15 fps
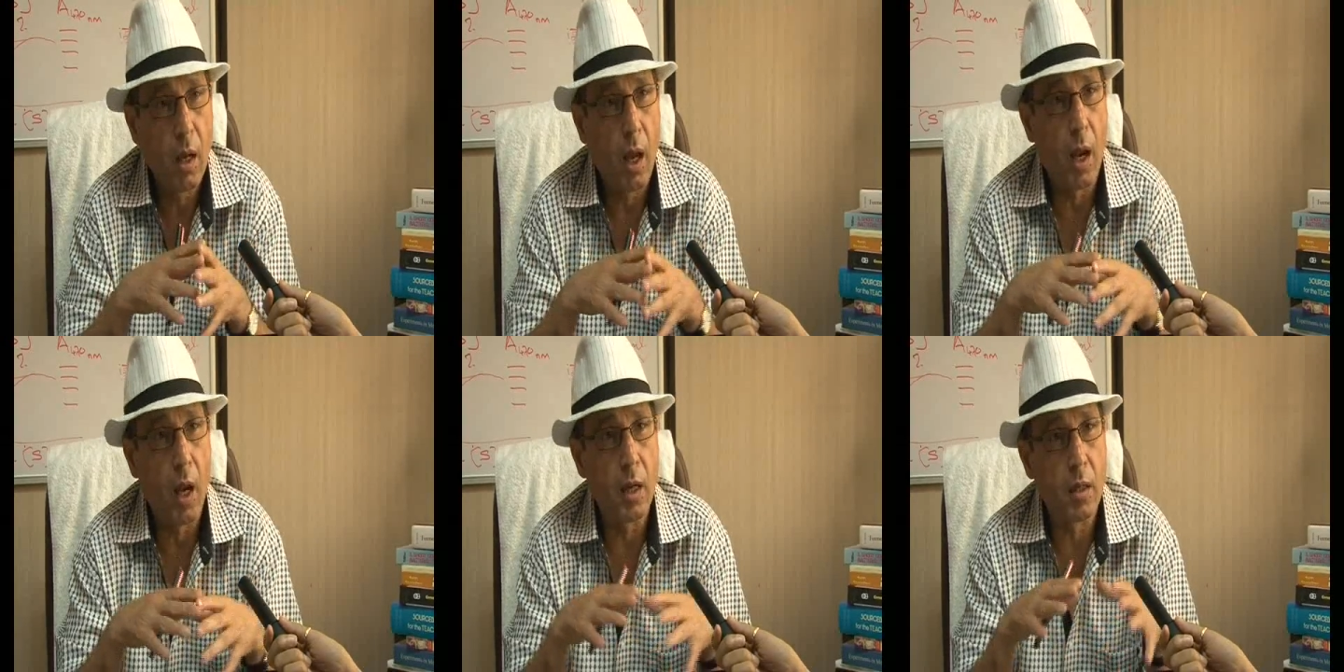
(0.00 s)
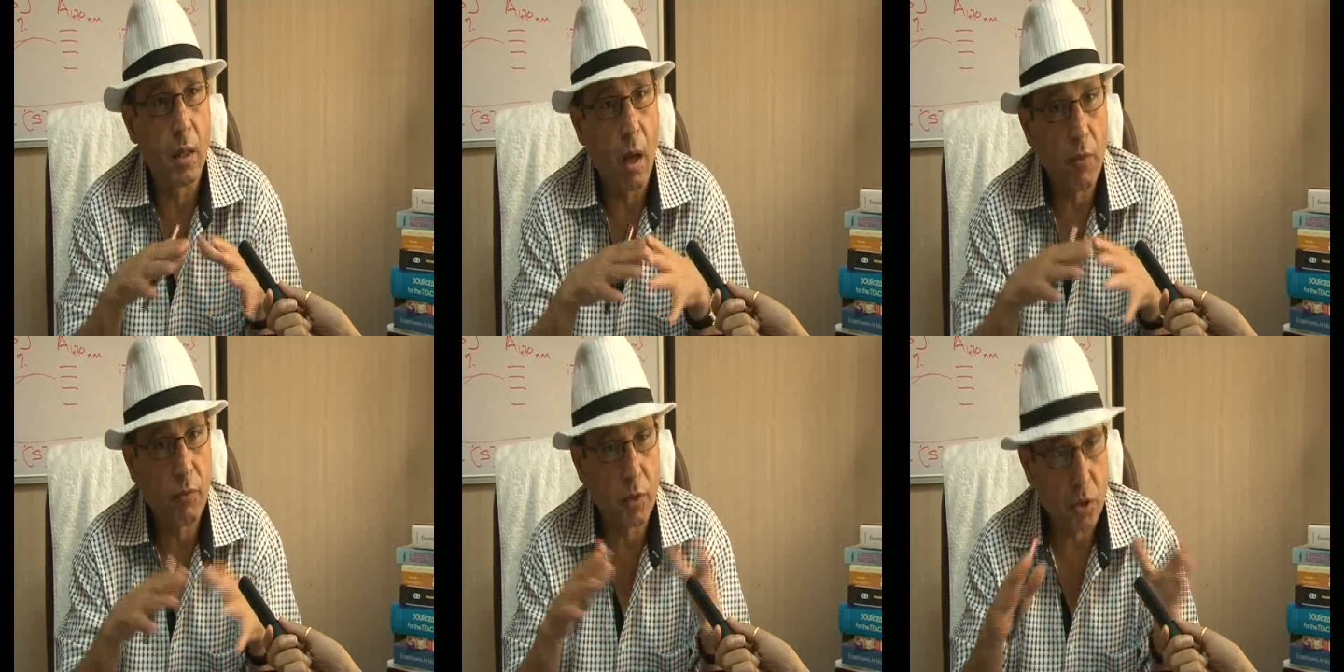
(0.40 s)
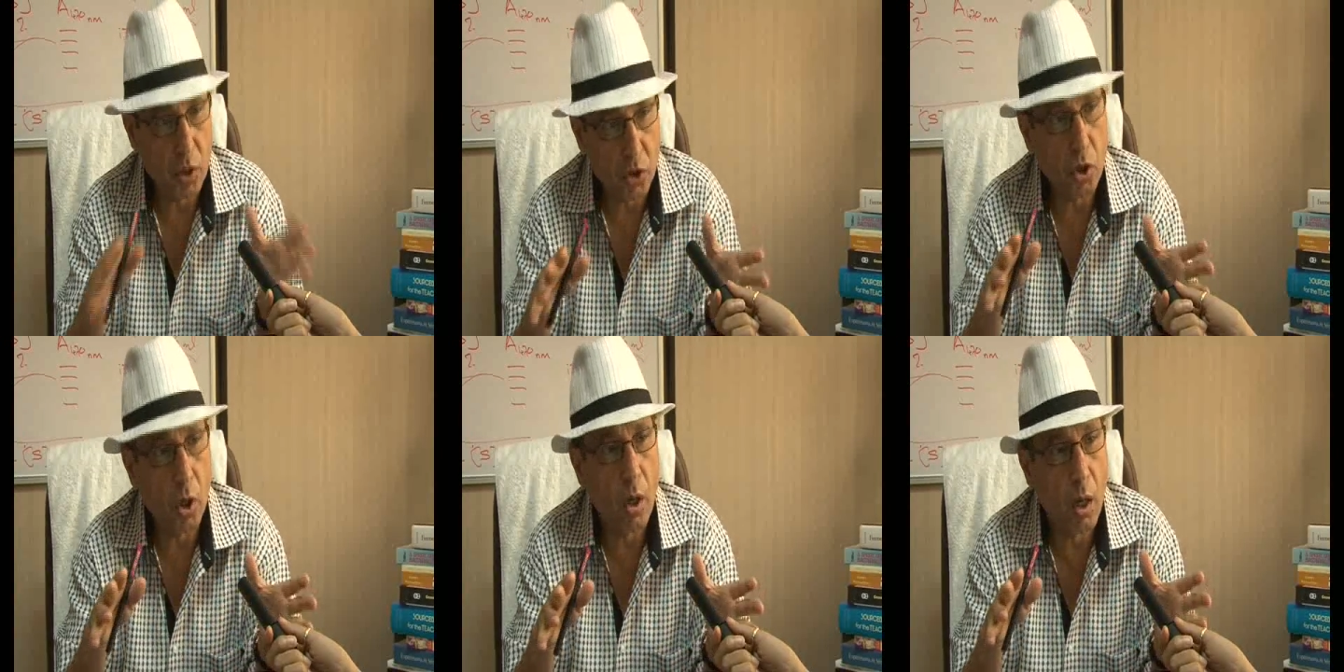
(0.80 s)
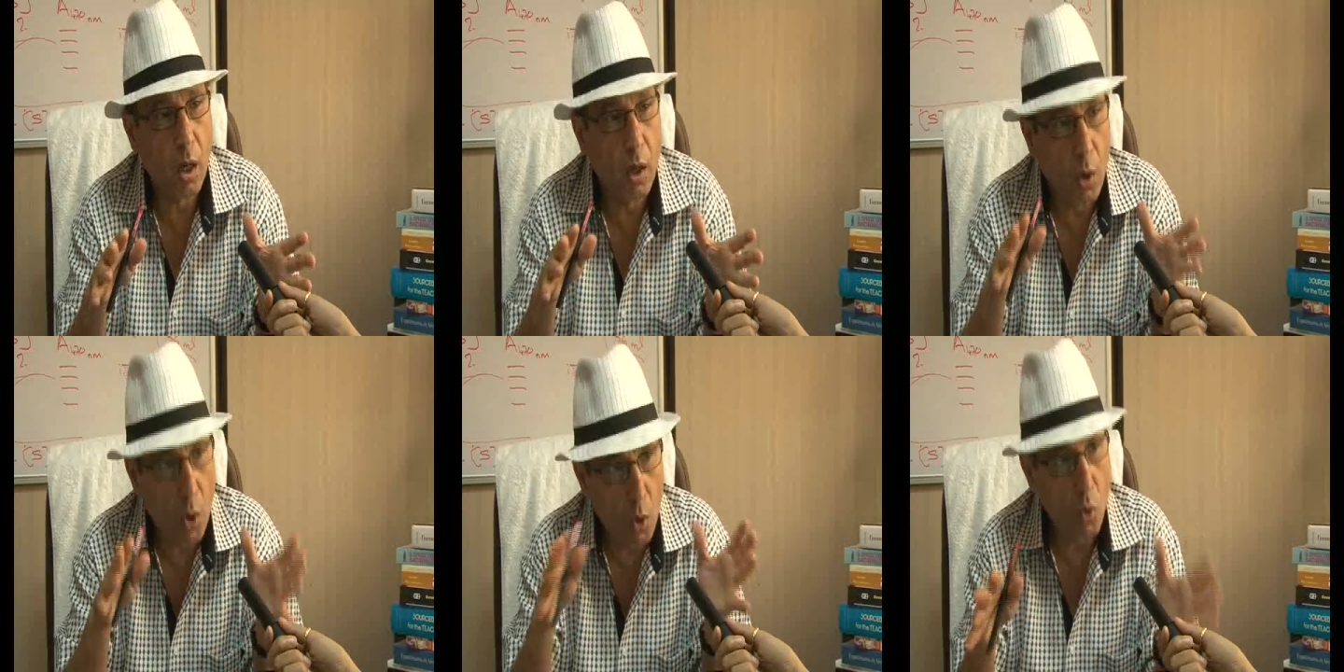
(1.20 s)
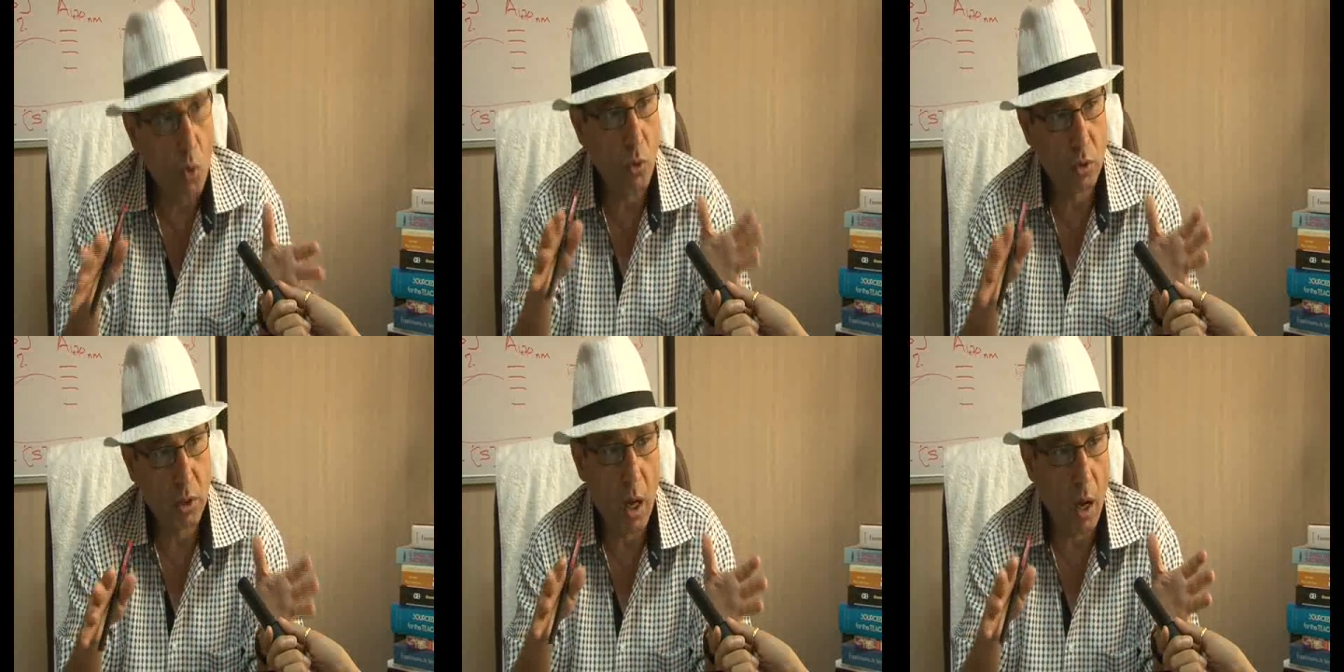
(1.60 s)
And after such a
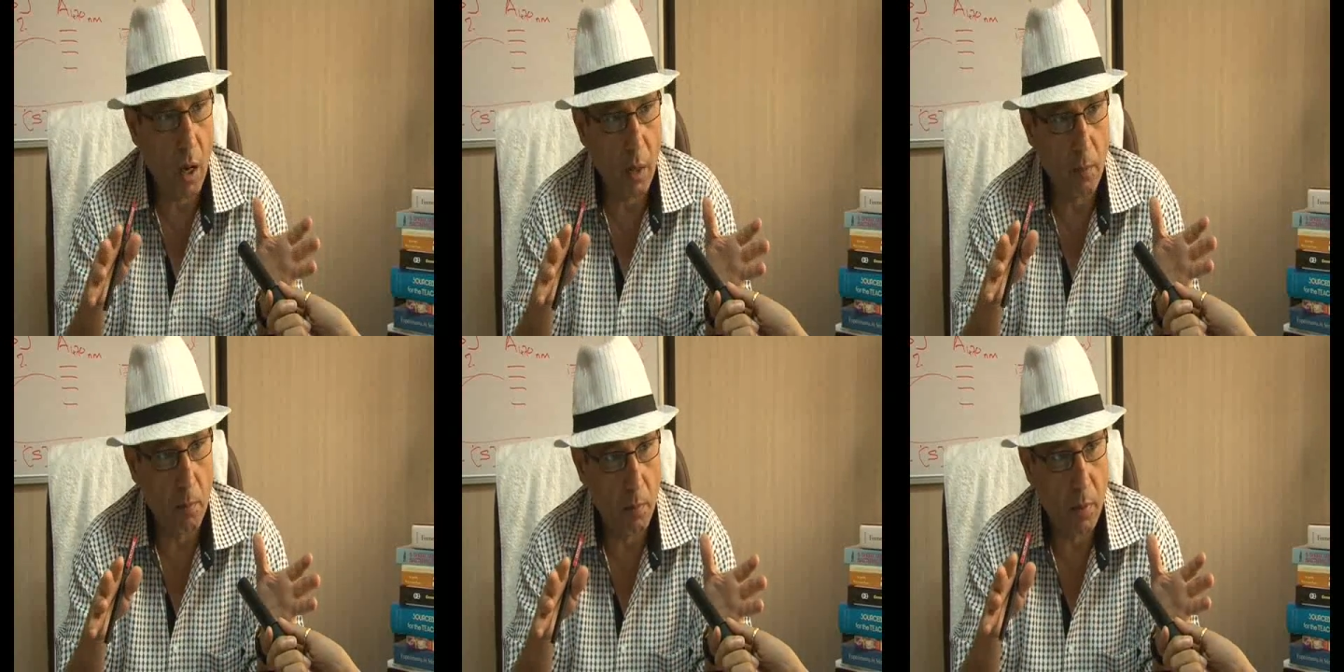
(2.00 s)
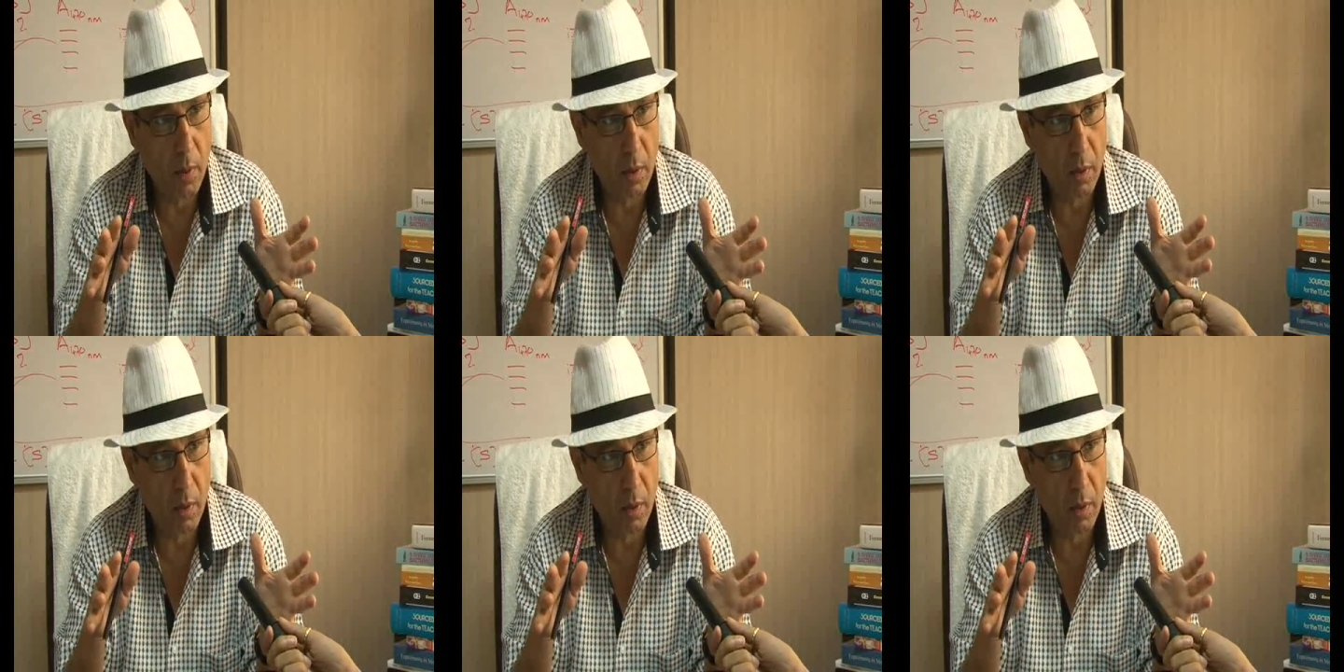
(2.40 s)
long time